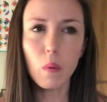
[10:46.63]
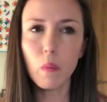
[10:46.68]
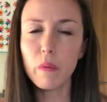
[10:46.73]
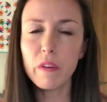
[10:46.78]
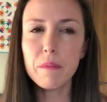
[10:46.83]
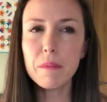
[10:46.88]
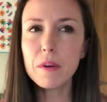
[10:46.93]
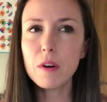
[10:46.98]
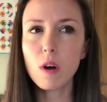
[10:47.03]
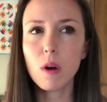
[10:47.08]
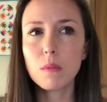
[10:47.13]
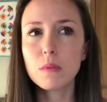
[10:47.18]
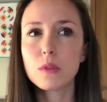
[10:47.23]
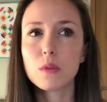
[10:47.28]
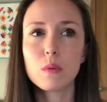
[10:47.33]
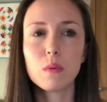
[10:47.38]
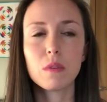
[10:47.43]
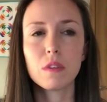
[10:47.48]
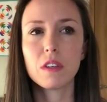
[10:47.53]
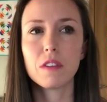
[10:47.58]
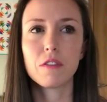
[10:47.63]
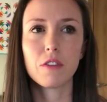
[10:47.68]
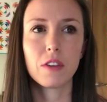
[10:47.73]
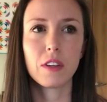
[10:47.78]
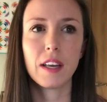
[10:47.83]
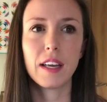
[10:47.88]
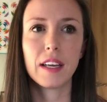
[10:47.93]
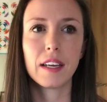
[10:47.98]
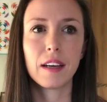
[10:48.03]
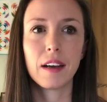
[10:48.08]
we've been homeschooling for
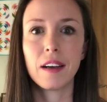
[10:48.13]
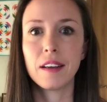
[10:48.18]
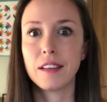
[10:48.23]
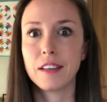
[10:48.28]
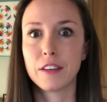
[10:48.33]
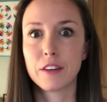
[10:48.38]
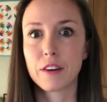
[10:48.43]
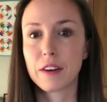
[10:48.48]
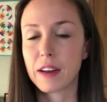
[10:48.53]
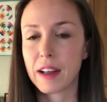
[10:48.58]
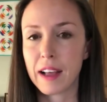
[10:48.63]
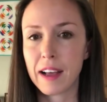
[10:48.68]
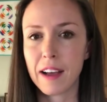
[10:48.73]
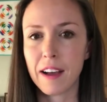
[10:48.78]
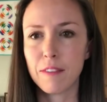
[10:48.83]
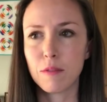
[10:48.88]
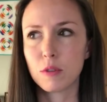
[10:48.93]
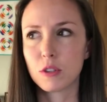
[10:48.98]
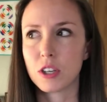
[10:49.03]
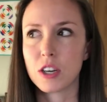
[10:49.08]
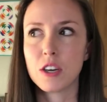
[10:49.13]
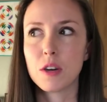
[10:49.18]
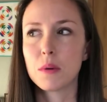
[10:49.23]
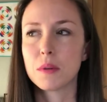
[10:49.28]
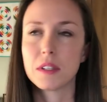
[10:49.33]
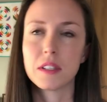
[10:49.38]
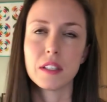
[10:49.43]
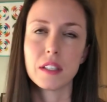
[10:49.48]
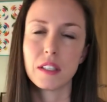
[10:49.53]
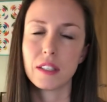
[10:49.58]
like a year and a half, which I know
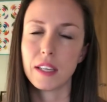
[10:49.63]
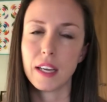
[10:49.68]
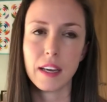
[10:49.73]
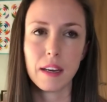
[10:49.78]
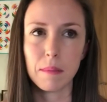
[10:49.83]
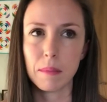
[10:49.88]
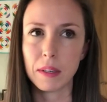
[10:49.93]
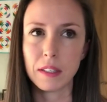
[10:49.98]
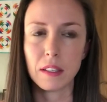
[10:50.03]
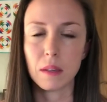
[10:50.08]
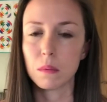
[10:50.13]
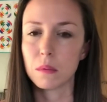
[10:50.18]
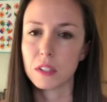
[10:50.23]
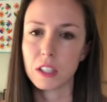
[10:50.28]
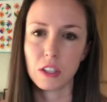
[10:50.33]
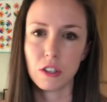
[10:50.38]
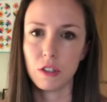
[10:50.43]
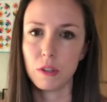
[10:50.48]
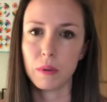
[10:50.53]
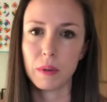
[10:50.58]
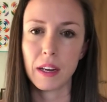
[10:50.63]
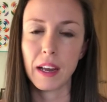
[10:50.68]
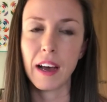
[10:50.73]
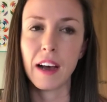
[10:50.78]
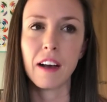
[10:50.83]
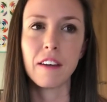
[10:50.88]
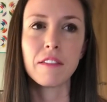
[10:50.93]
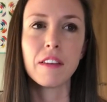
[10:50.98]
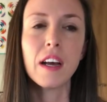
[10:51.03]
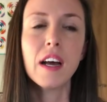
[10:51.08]
is insane. My son was like two and a
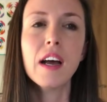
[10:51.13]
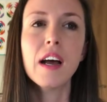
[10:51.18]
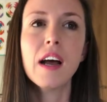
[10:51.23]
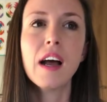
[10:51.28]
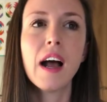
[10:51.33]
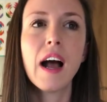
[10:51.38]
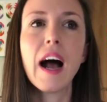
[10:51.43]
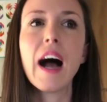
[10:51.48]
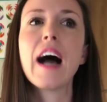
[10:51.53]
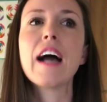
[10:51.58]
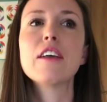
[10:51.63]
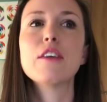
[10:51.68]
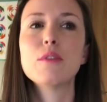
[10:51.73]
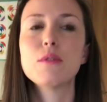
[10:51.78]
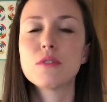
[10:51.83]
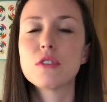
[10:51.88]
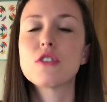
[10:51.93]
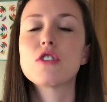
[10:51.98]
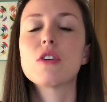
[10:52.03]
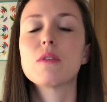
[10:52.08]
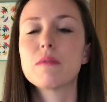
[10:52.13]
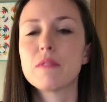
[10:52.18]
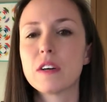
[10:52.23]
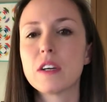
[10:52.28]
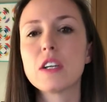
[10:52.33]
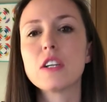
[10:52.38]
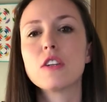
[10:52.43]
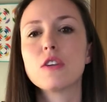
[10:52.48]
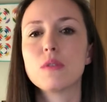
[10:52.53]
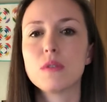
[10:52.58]
half. I use the term
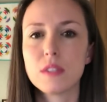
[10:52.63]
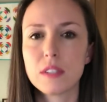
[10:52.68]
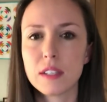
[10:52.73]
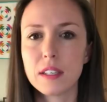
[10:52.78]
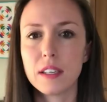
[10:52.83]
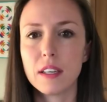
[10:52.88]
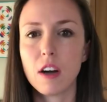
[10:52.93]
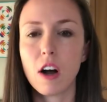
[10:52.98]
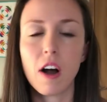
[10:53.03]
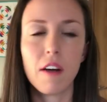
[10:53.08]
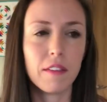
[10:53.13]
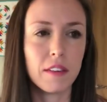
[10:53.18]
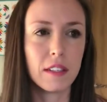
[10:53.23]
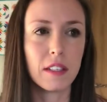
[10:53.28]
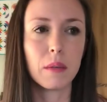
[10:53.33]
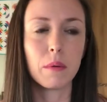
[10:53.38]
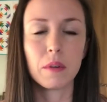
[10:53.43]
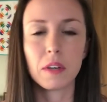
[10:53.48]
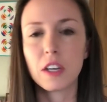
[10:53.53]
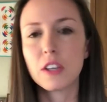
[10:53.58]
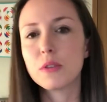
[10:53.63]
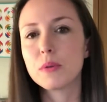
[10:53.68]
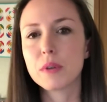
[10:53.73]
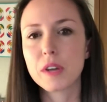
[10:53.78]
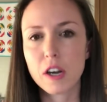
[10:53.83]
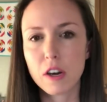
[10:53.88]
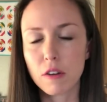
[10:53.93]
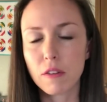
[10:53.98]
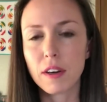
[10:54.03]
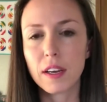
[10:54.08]
very loosely. Obviously, we're not doing
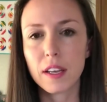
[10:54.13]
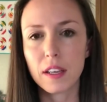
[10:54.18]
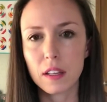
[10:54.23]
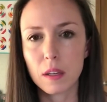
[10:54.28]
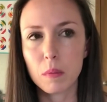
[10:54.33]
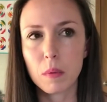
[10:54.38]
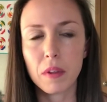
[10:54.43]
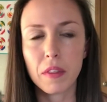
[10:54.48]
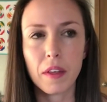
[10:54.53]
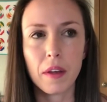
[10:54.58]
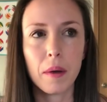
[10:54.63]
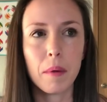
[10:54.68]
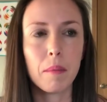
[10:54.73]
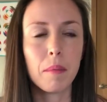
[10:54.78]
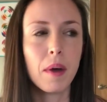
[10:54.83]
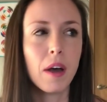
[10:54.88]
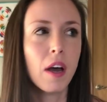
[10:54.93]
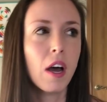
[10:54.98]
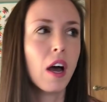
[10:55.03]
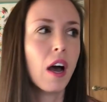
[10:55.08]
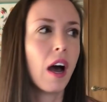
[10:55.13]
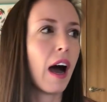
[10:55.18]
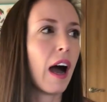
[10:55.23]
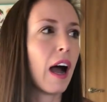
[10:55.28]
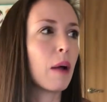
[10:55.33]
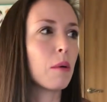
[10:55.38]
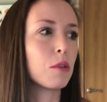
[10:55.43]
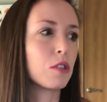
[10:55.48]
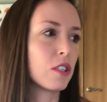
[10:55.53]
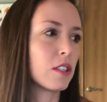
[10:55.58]
the curriculum with him.
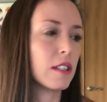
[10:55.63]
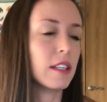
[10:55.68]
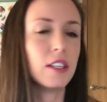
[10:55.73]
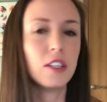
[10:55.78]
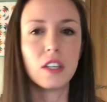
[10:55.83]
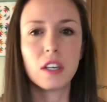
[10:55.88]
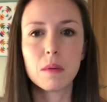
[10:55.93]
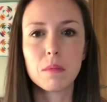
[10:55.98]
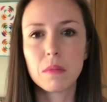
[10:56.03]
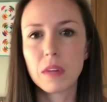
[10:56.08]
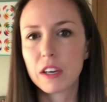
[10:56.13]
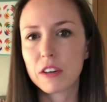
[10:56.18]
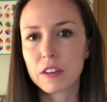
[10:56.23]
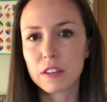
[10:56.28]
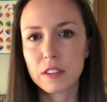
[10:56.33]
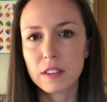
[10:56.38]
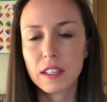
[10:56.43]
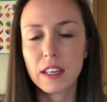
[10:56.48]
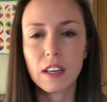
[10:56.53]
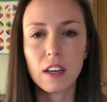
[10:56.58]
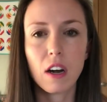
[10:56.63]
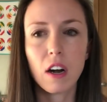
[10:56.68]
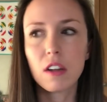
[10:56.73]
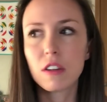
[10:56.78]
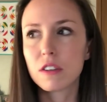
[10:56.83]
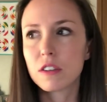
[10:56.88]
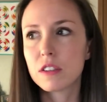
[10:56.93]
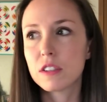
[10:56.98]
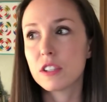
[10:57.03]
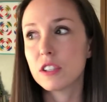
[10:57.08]
I was just teaching him letters and
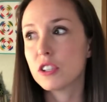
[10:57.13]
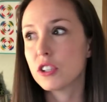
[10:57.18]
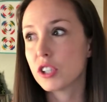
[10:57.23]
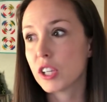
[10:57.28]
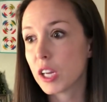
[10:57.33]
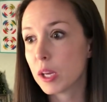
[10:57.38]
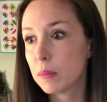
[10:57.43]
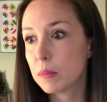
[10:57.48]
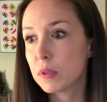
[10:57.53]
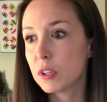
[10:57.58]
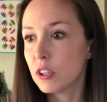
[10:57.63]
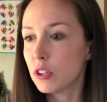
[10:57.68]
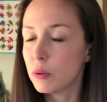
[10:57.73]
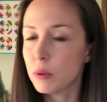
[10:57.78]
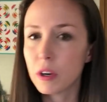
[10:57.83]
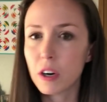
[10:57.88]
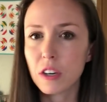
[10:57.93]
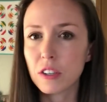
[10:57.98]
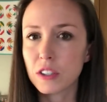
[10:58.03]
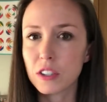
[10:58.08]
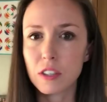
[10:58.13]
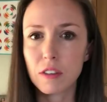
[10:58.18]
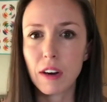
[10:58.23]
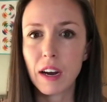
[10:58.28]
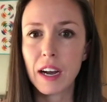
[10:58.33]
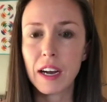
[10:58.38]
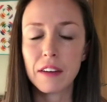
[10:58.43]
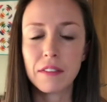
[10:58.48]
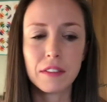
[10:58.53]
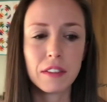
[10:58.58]
colors and shapes and doing arts and
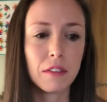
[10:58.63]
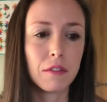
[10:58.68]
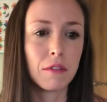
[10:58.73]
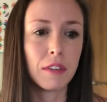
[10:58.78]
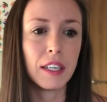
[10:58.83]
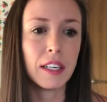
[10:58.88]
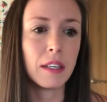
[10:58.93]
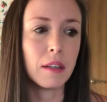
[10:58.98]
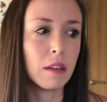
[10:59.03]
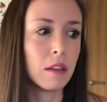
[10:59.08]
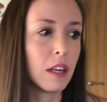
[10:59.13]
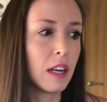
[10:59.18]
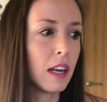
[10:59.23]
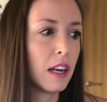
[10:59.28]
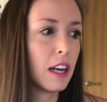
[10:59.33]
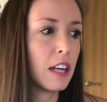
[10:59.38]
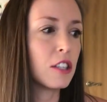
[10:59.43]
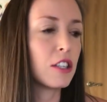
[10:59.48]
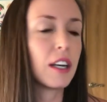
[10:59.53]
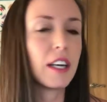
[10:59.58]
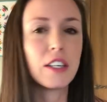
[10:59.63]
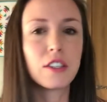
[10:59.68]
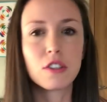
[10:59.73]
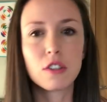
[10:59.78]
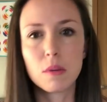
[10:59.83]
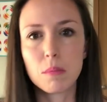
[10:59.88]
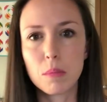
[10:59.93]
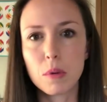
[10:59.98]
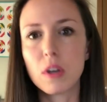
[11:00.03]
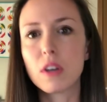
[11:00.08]
crafts and reading
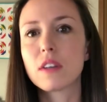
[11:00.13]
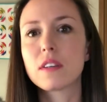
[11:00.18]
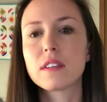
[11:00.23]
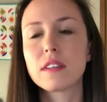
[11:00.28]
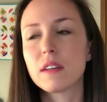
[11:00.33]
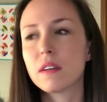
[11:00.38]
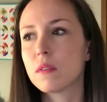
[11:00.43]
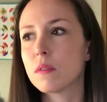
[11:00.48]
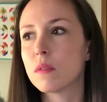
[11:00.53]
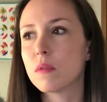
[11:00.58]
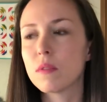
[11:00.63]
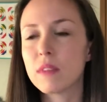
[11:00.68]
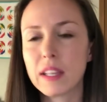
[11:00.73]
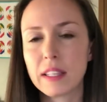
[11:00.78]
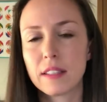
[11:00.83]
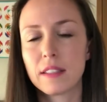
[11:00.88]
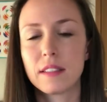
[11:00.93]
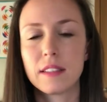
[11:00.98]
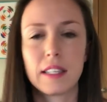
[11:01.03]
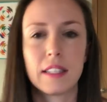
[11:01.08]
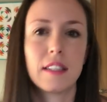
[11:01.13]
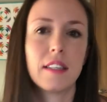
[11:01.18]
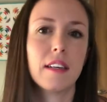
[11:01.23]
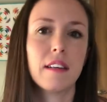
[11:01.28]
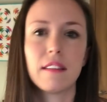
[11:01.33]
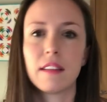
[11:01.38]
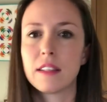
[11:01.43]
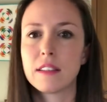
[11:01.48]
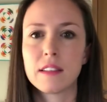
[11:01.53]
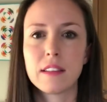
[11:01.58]
educational books and that's that's
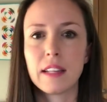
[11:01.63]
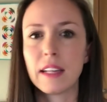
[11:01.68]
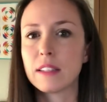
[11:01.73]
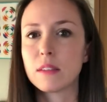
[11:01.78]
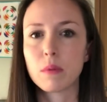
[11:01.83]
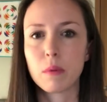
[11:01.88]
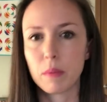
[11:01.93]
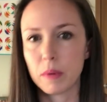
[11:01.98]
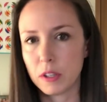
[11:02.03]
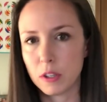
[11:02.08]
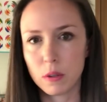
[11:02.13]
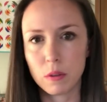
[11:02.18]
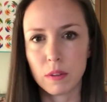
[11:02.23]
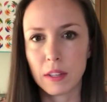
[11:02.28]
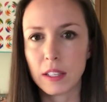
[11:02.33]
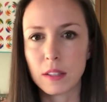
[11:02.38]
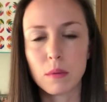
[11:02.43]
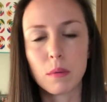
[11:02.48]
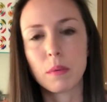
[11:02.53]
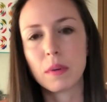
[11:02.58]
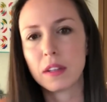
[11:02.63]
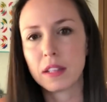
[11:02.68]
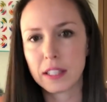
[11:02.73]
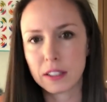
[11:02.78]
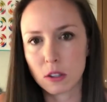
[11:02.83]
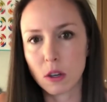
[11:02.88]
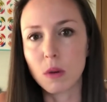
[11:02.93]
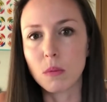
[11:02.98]
it. That, that's what we do. That's what we that's